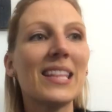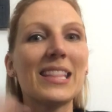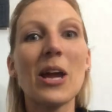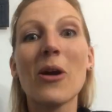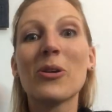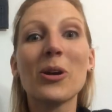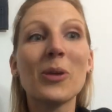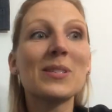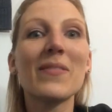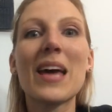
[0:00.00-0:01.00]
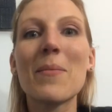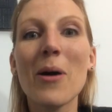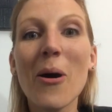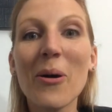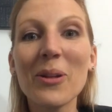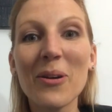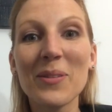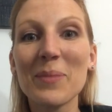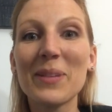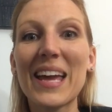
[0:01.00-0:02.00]
that there are groups of them all
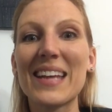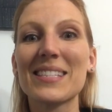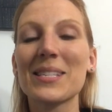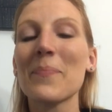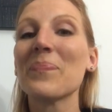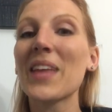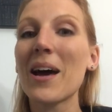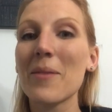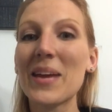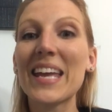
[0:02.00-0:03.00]
over the place um,